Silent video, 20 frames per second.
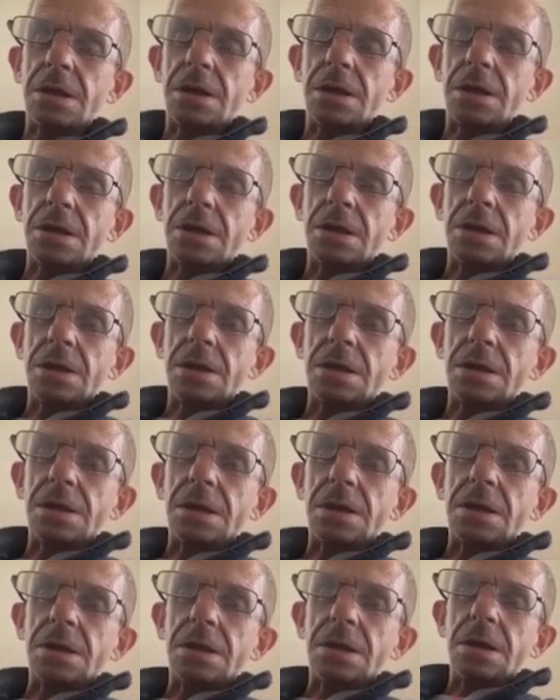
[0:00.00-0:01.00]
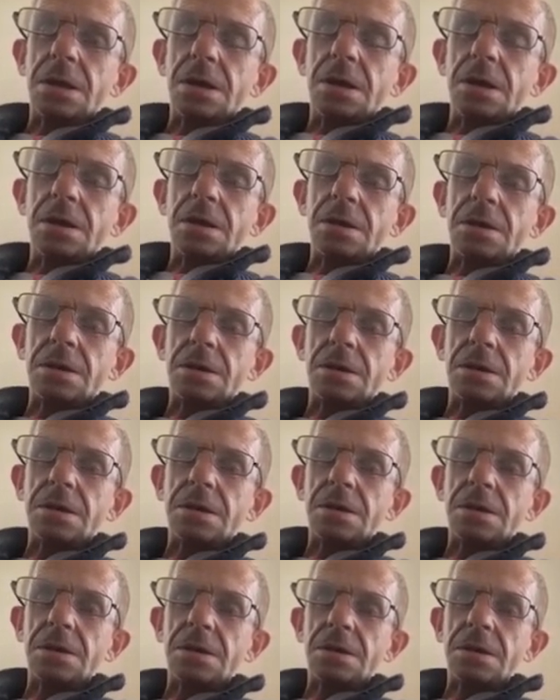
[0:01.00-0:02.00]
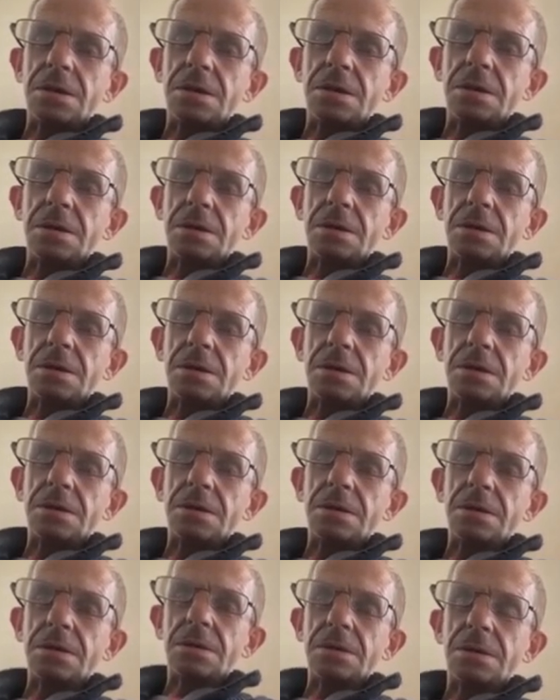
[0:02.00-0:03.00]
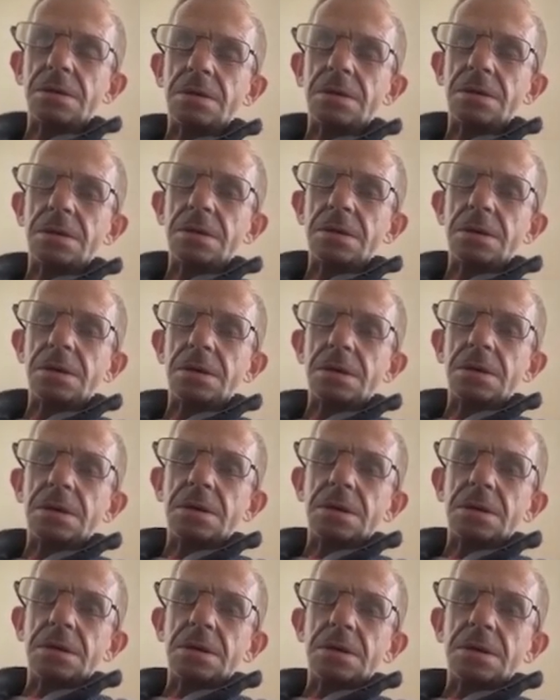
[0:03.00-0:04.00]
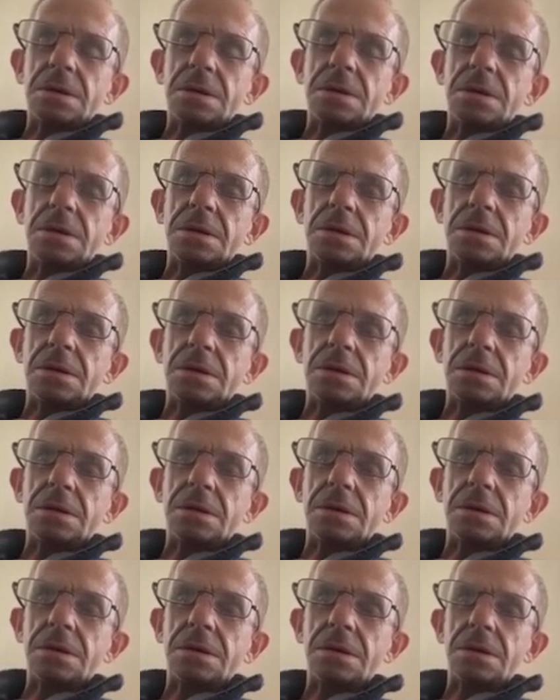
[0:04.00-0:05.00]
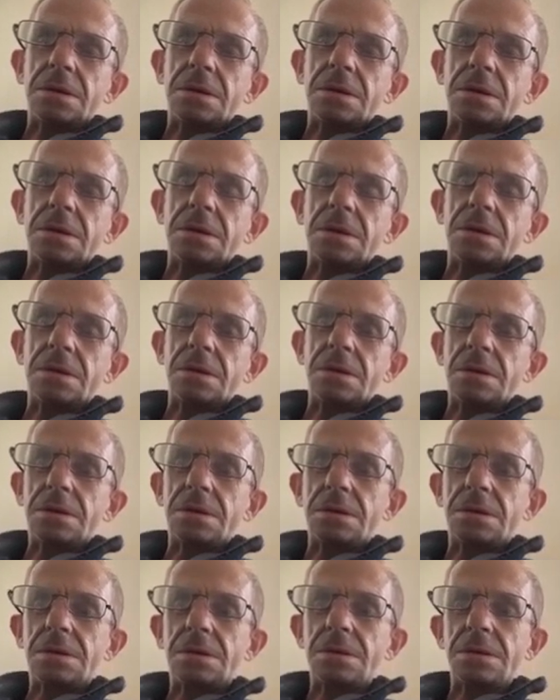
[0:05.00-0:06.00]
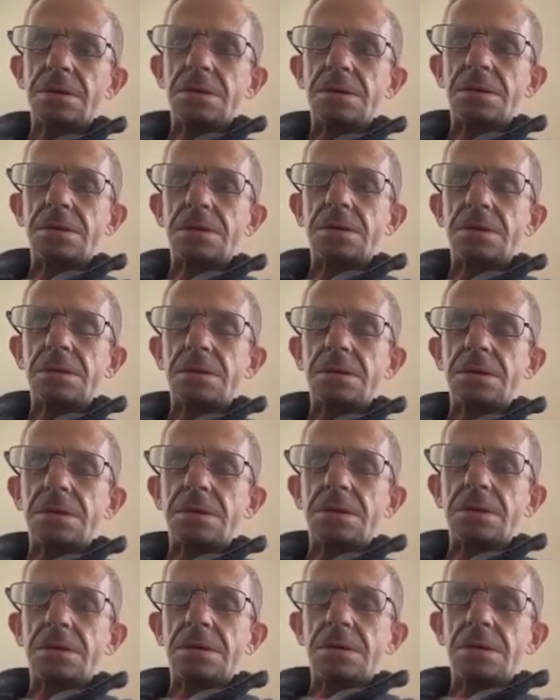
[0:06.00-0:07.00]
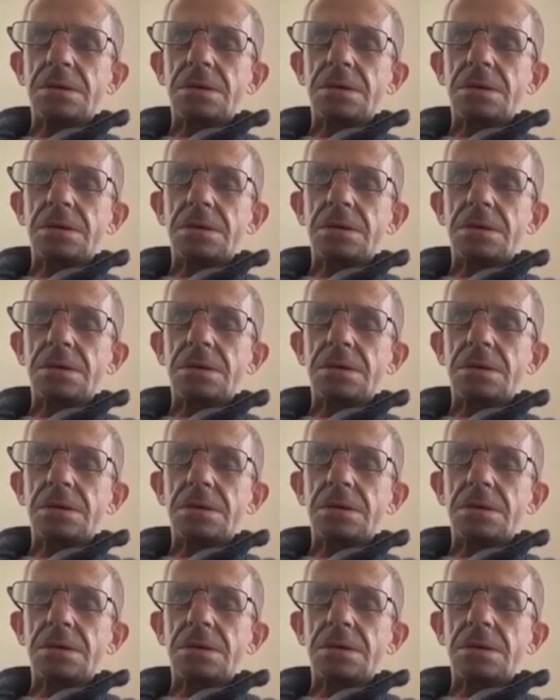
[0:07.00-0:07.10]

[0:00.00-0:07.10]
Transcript: (not speaking)